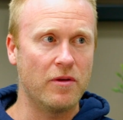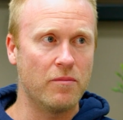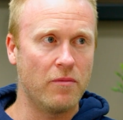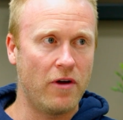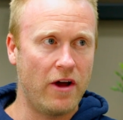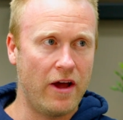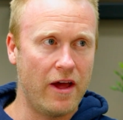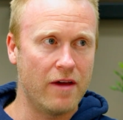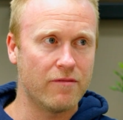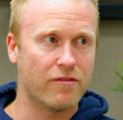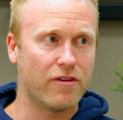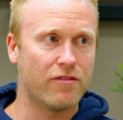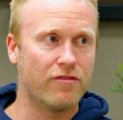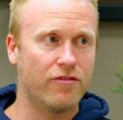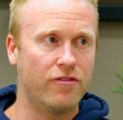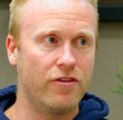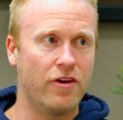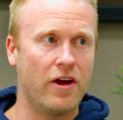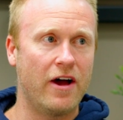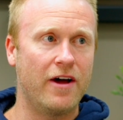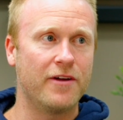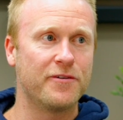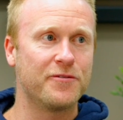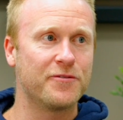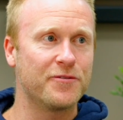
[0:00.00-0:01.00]
you might have a few
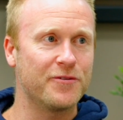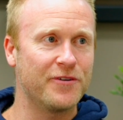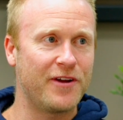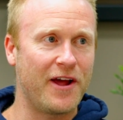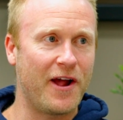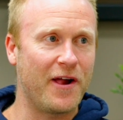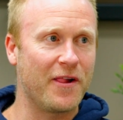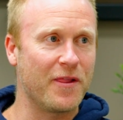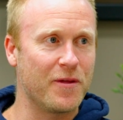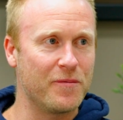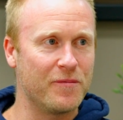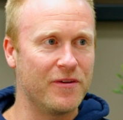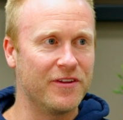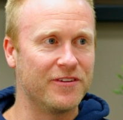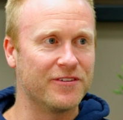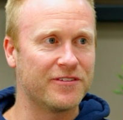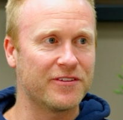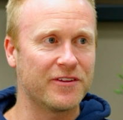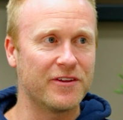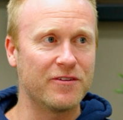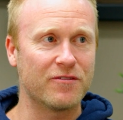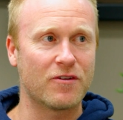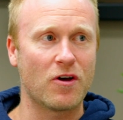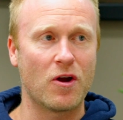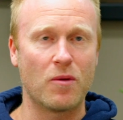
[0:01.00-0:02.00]
hundred elements
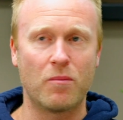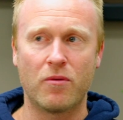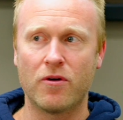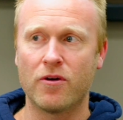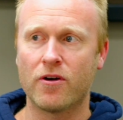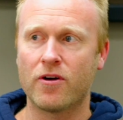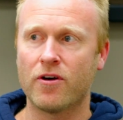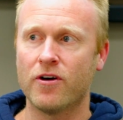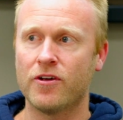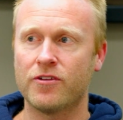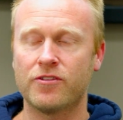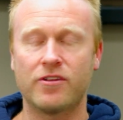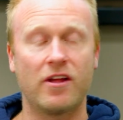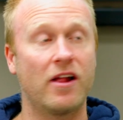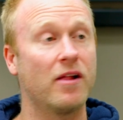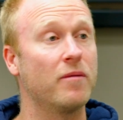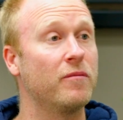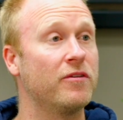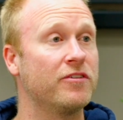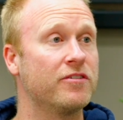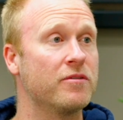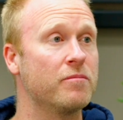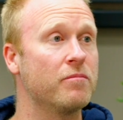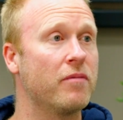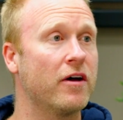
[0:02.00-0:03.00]
that you've got to put cost
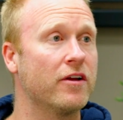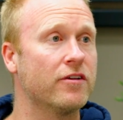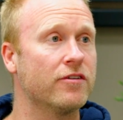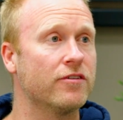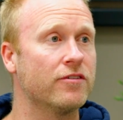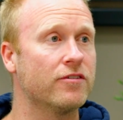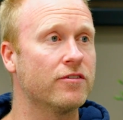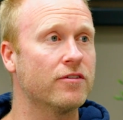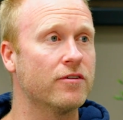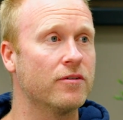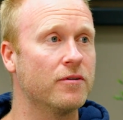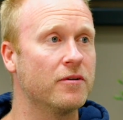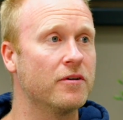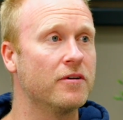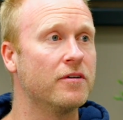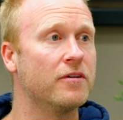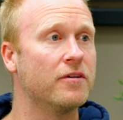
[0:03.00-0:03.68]
elements and budgets to it.